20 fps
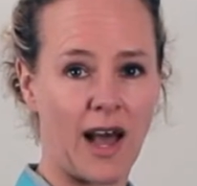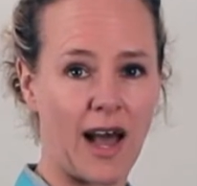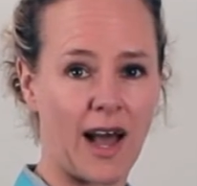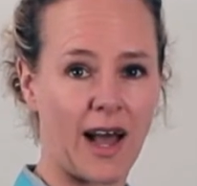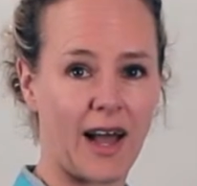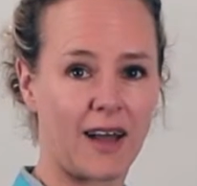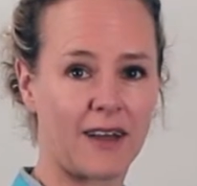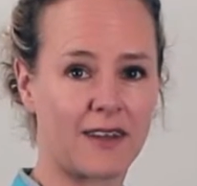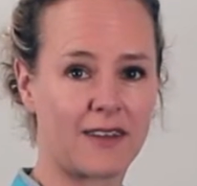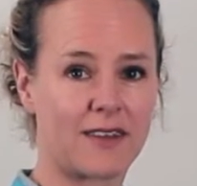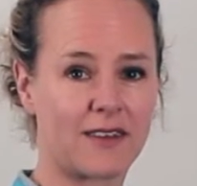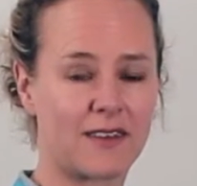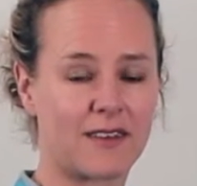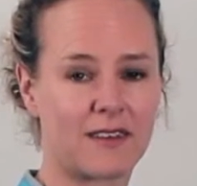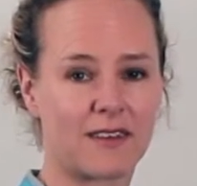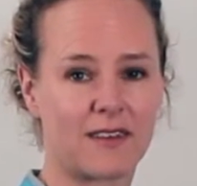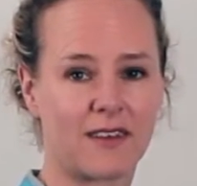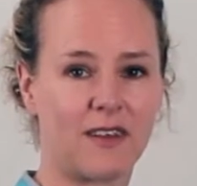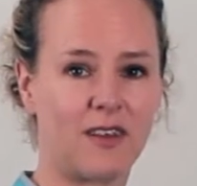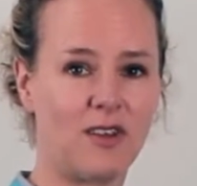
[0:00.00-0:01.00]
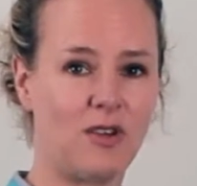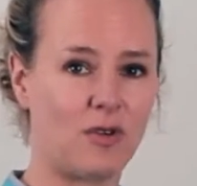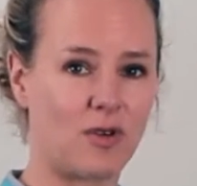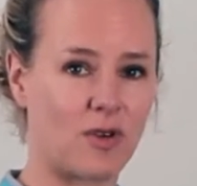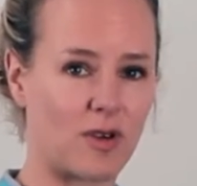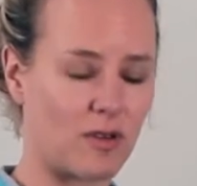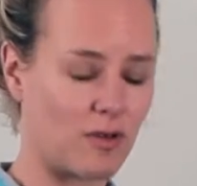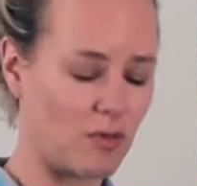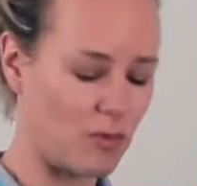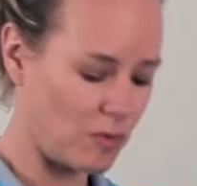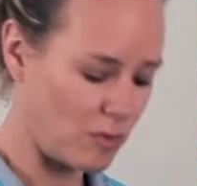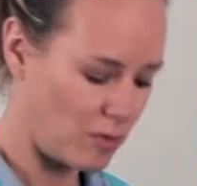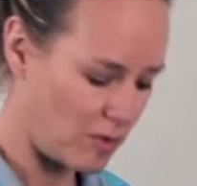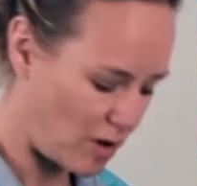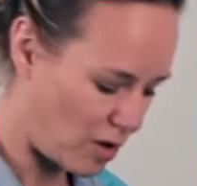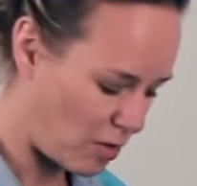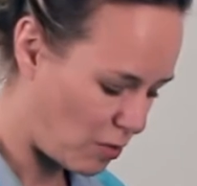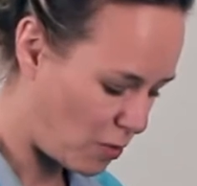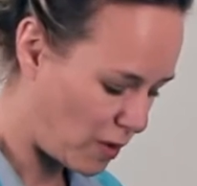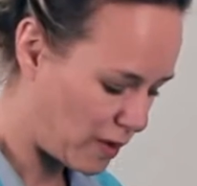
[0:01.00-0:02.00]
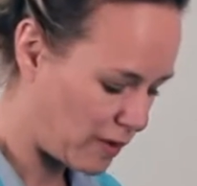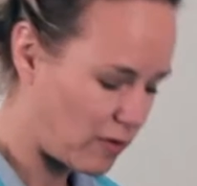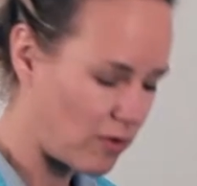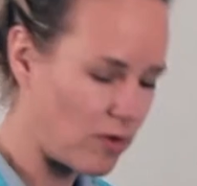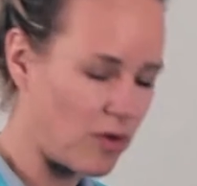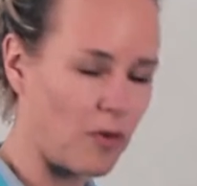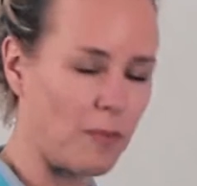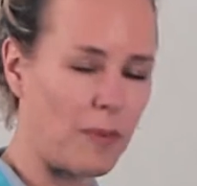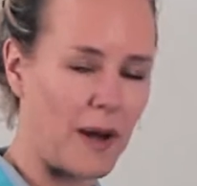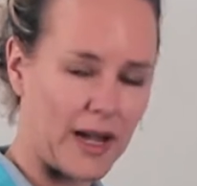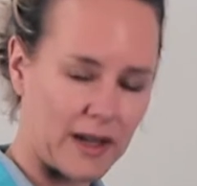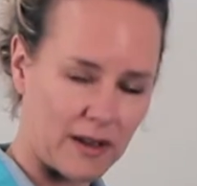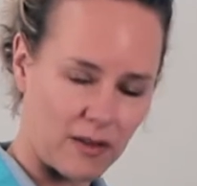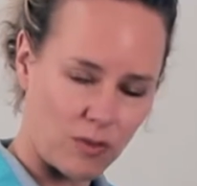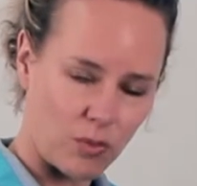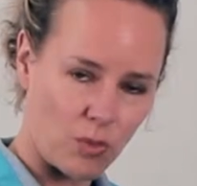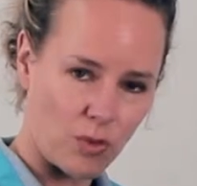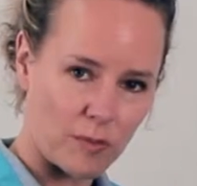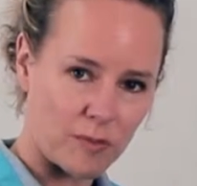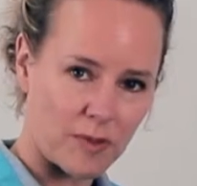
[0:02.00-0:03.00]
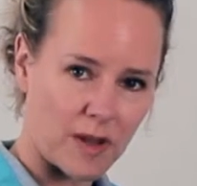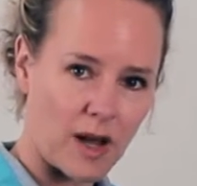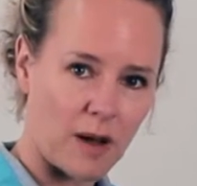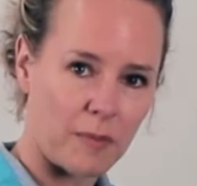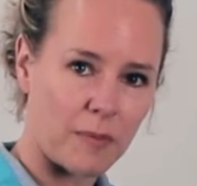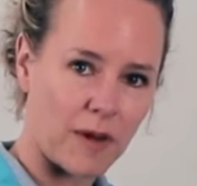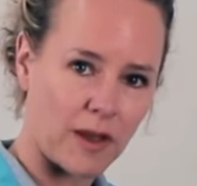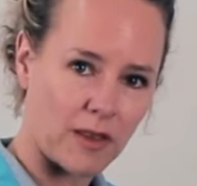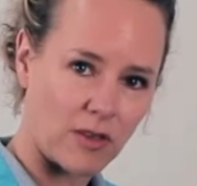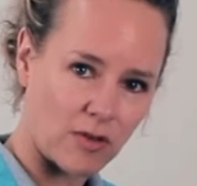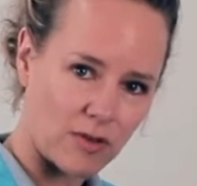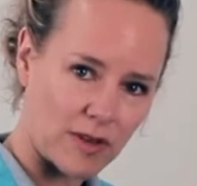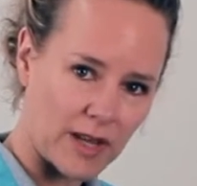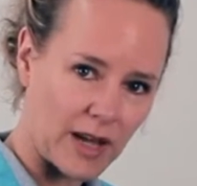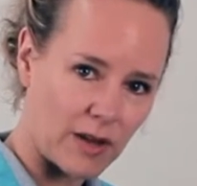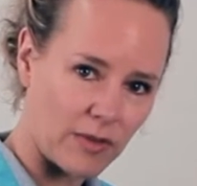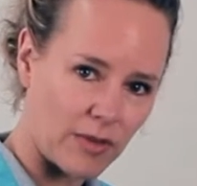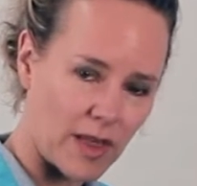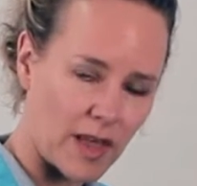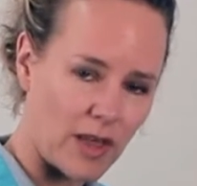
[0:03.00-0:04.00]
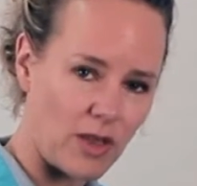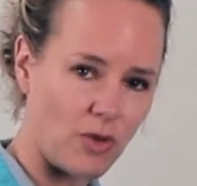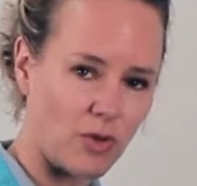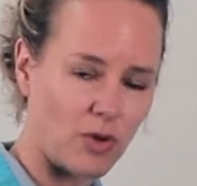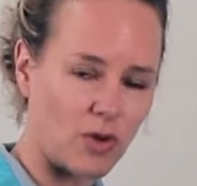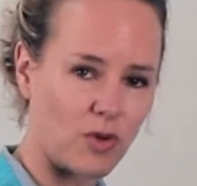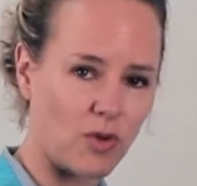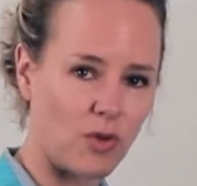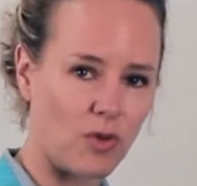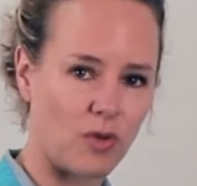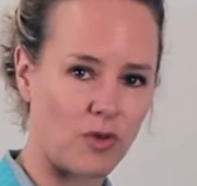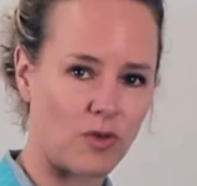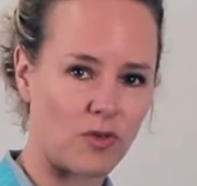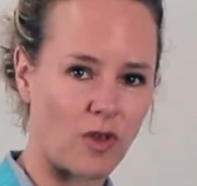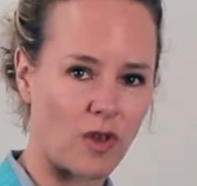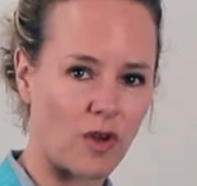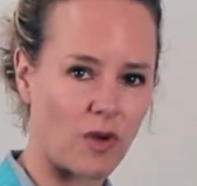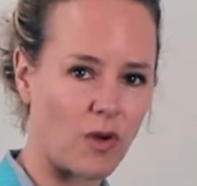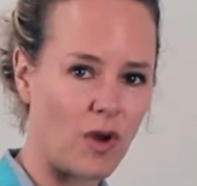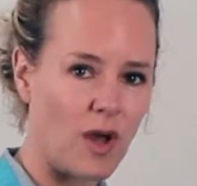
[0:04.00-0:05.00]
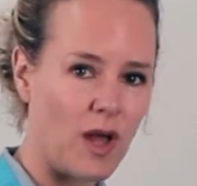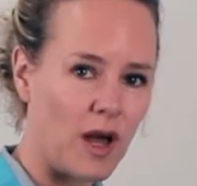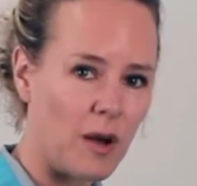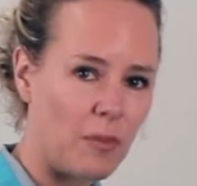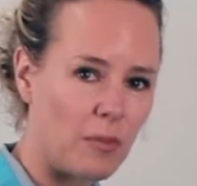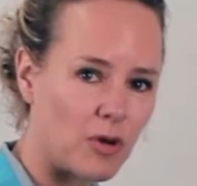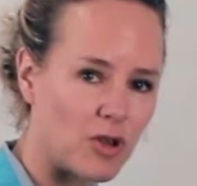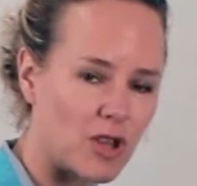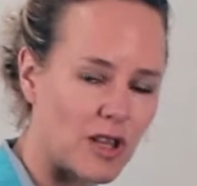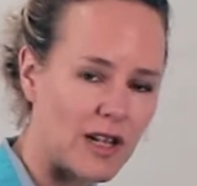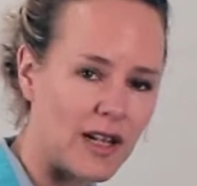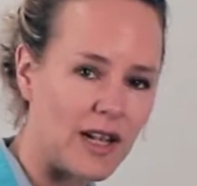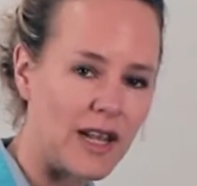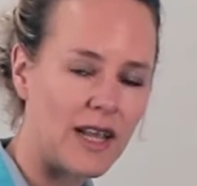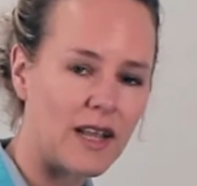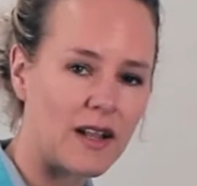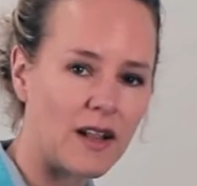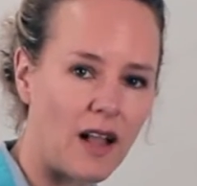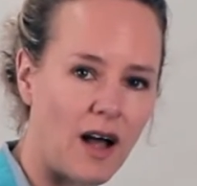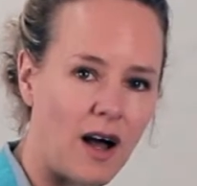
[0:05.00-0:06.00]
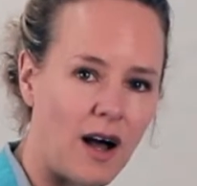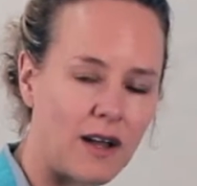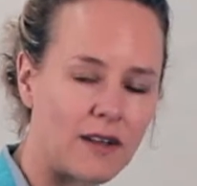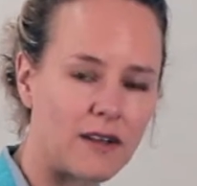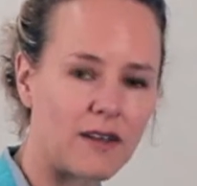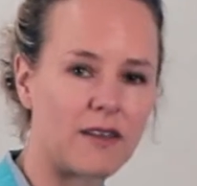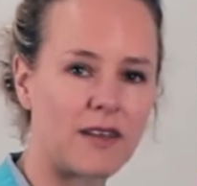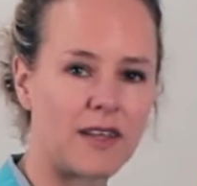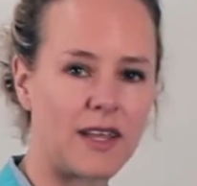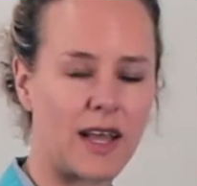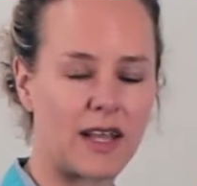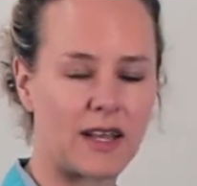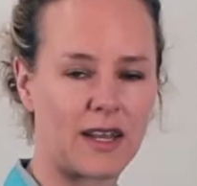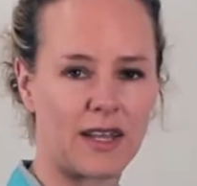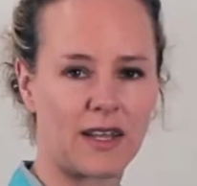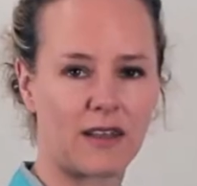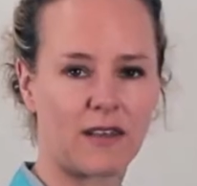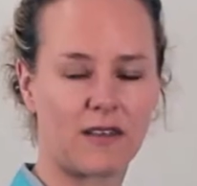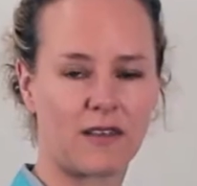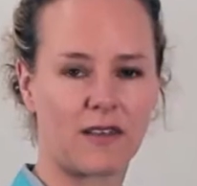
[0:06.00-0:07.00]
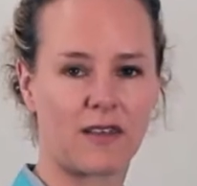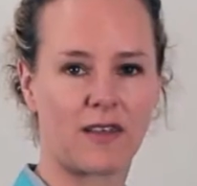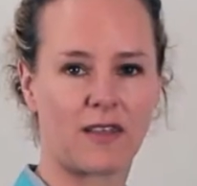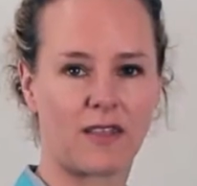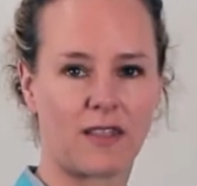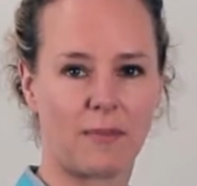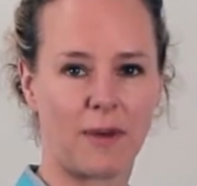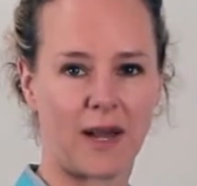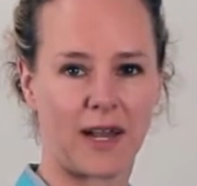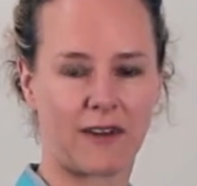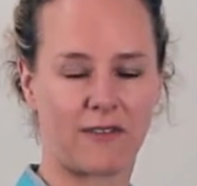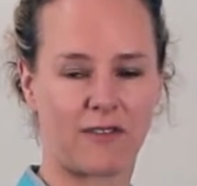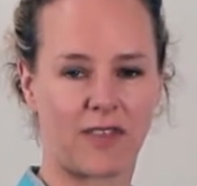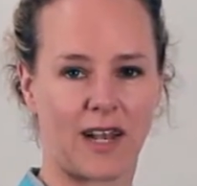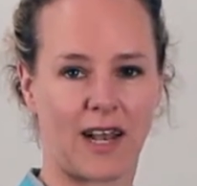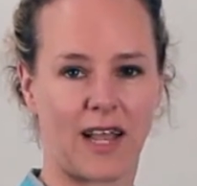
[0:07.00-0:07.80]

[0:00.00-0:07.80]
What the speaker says: And you can, once your back is warmed up and you're down there, you can also push a little harder to get into the back of the